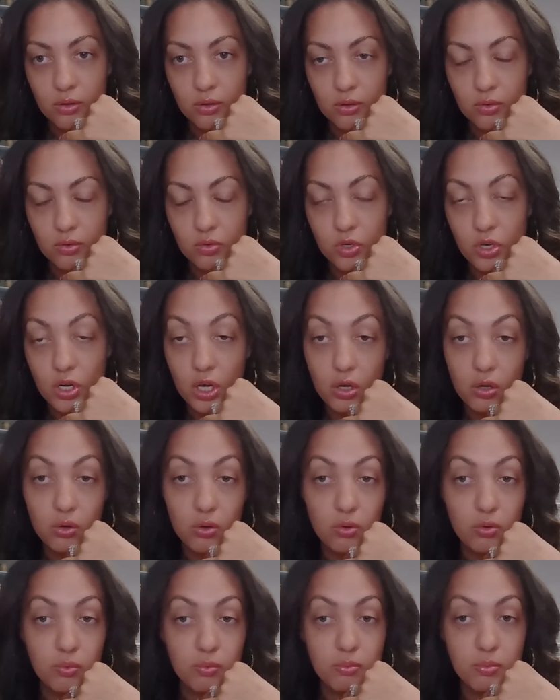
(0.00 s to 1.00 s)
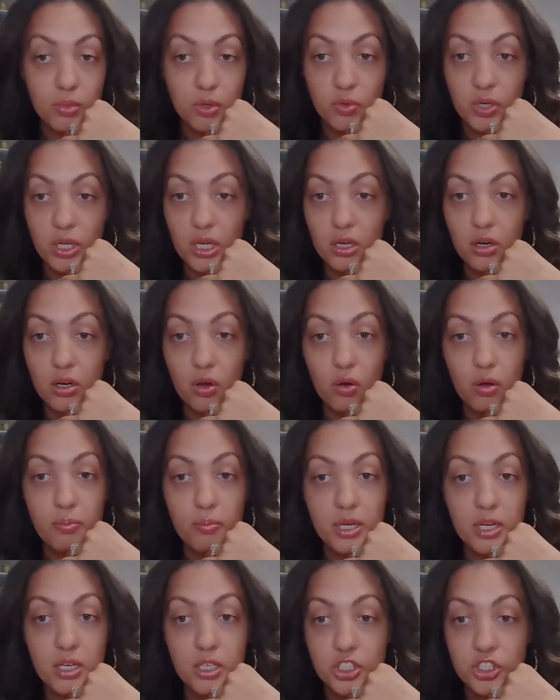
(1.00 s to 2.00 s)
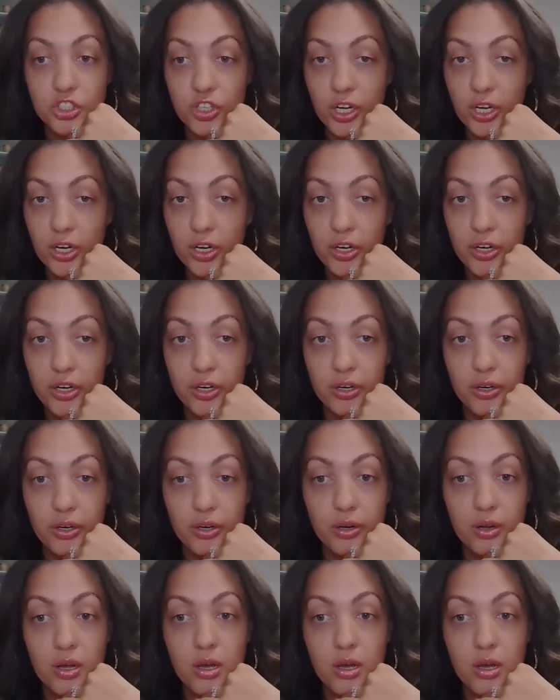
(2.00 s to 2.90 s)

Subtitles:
No, Monique, no administrator.